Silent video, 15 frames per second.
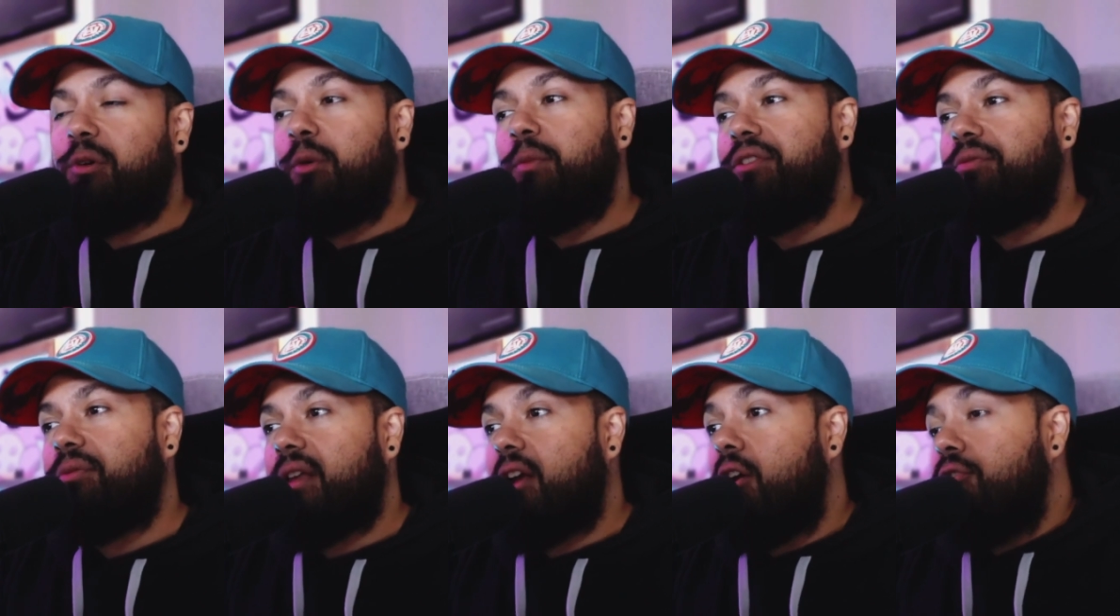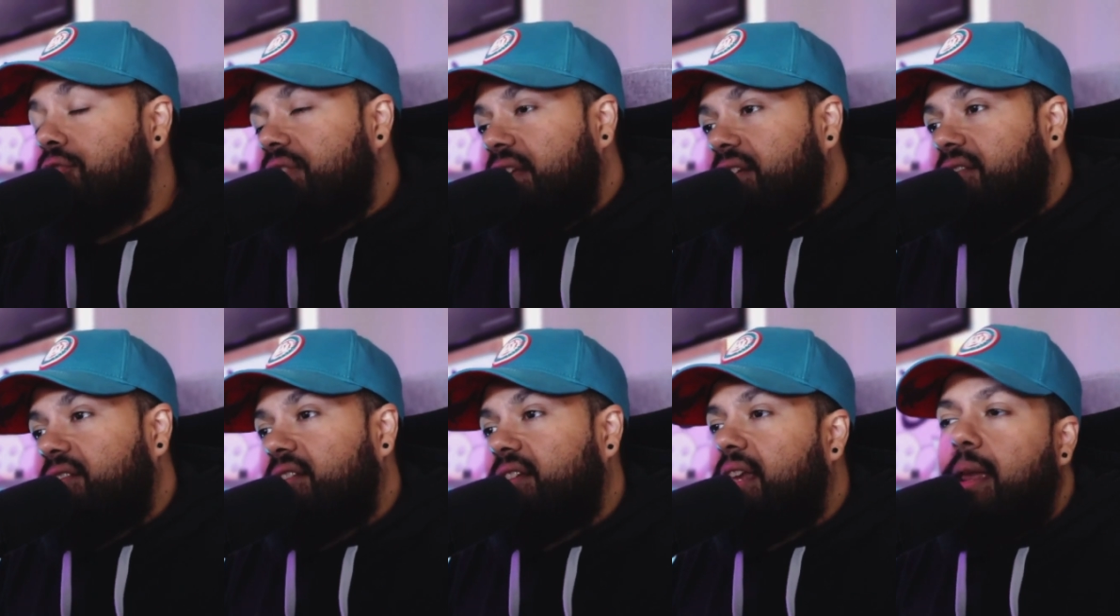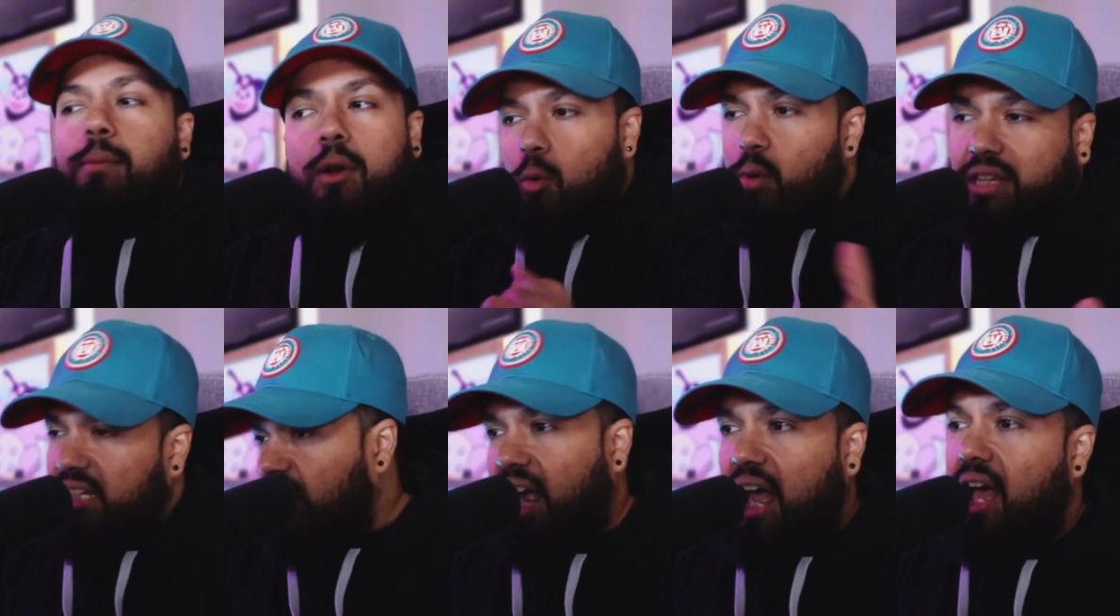moments where, like, oh, you think this is a game? What
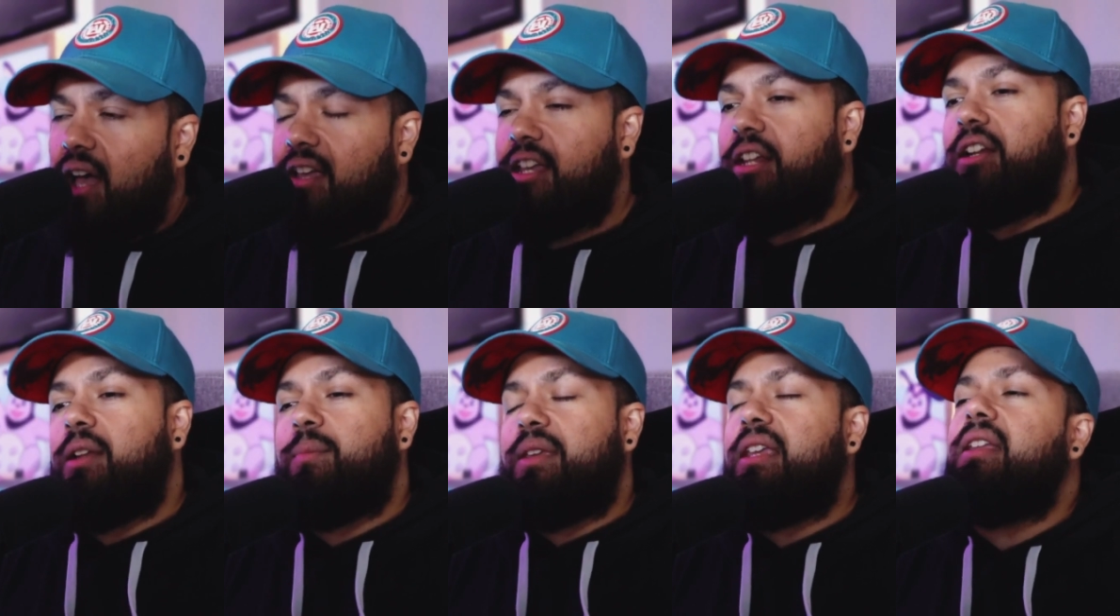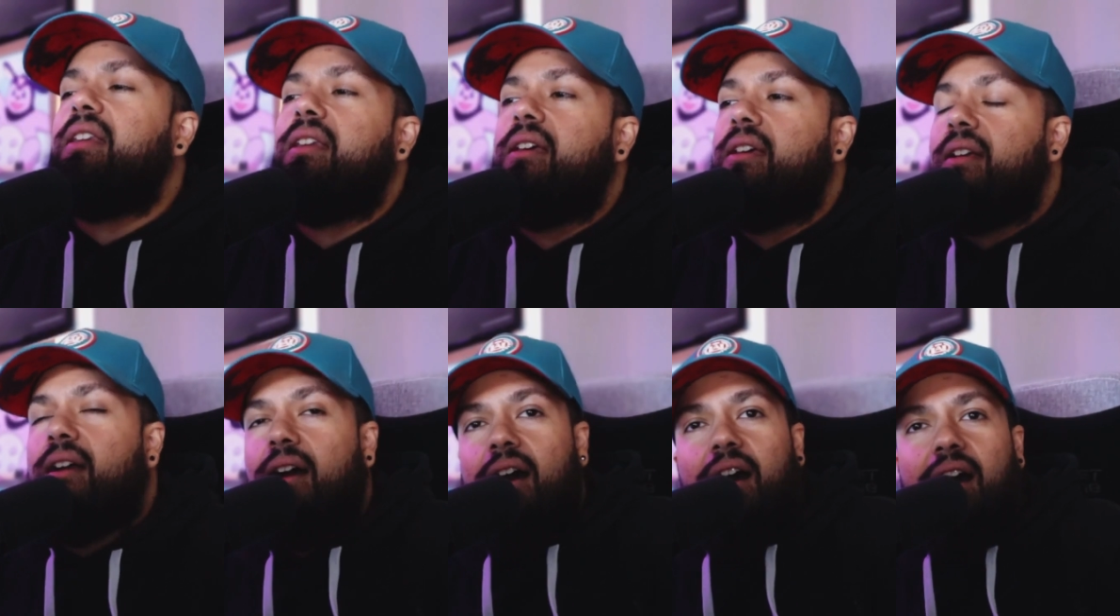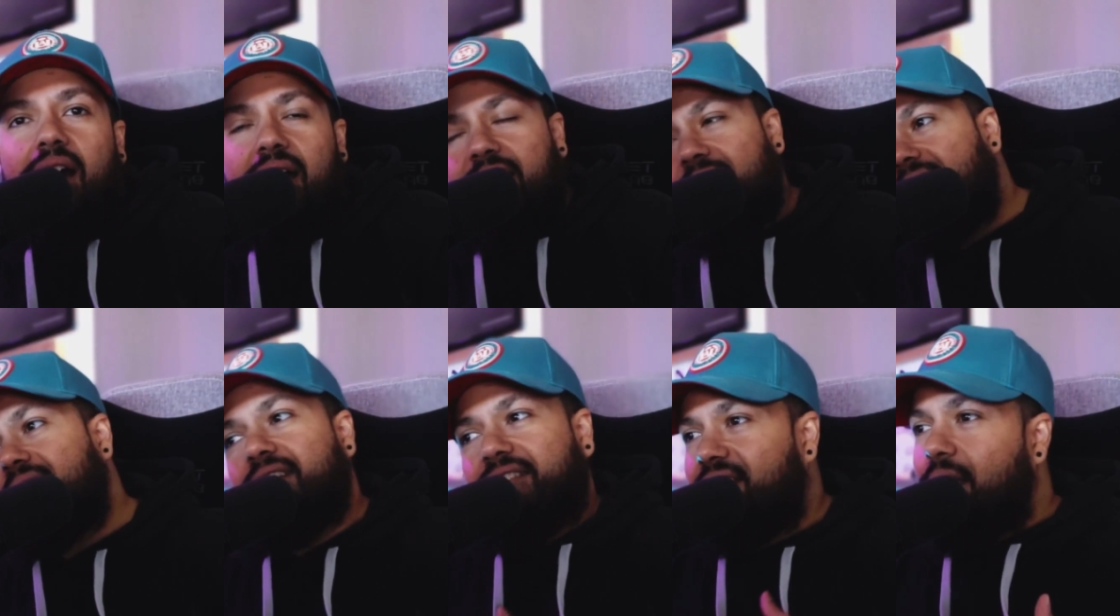the fuck? You know what I mean? At
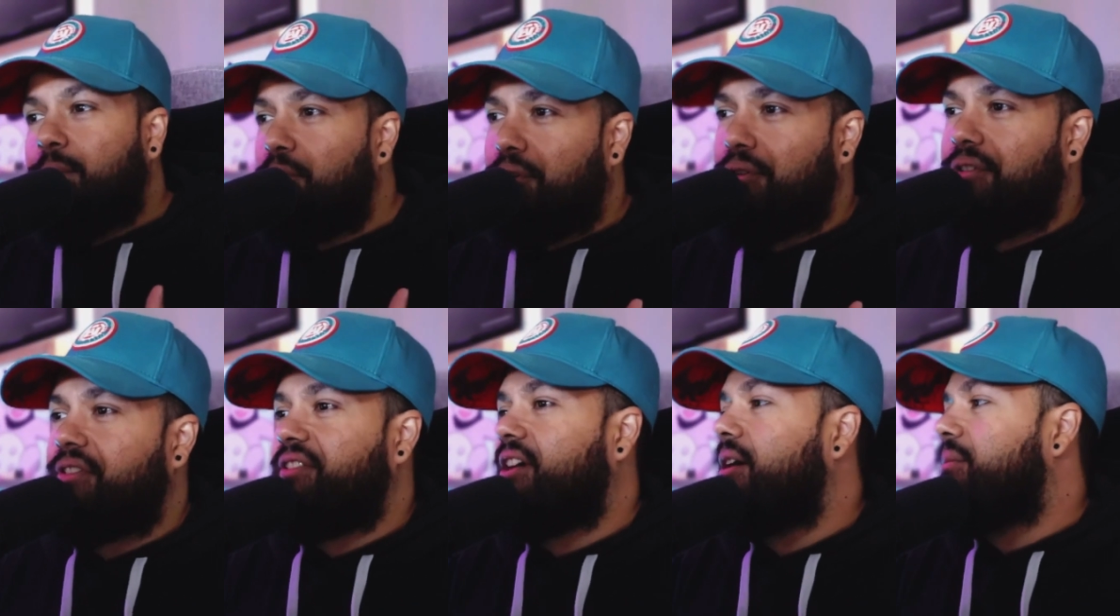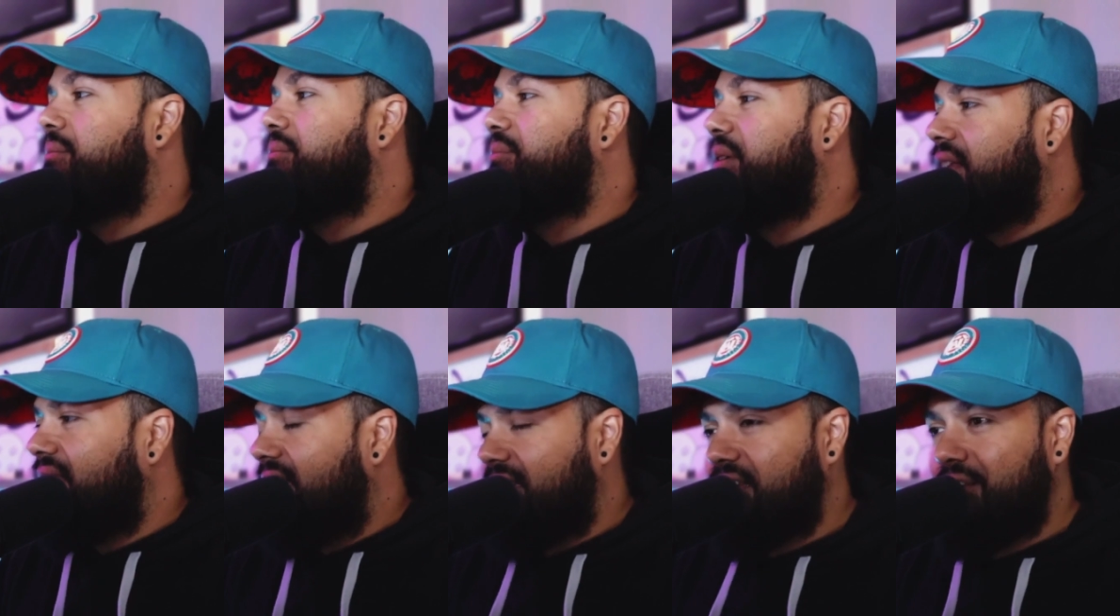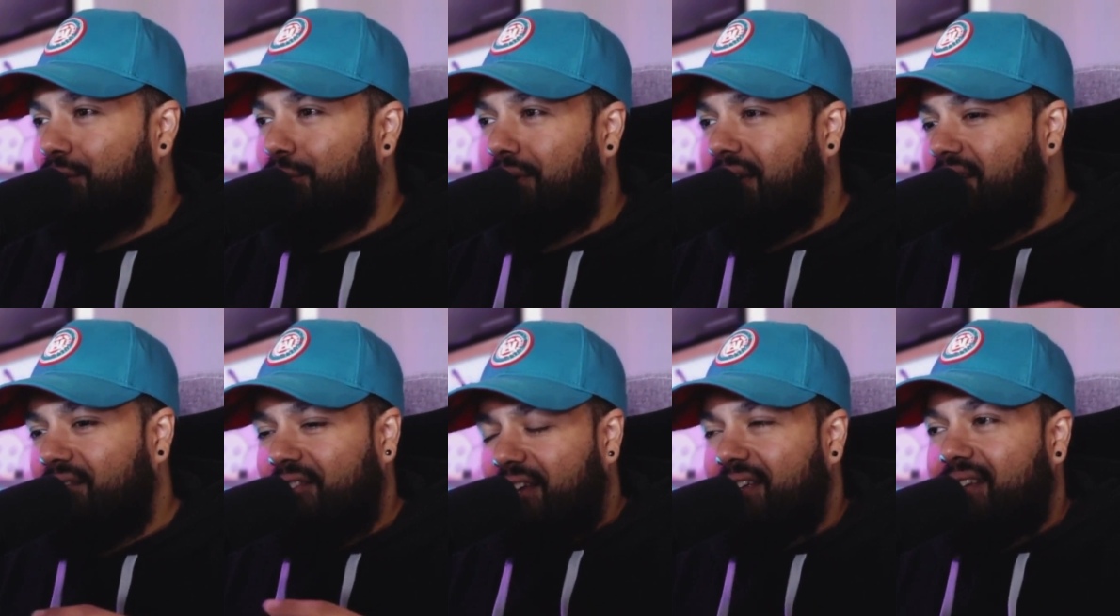least disable her or something, but, like, you know, kind
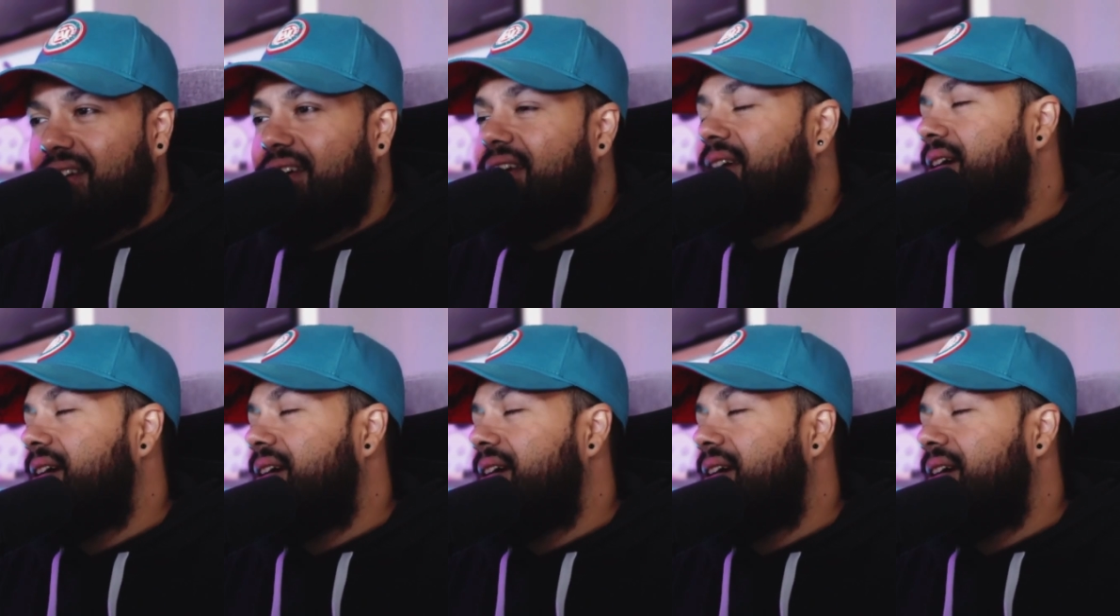of, like,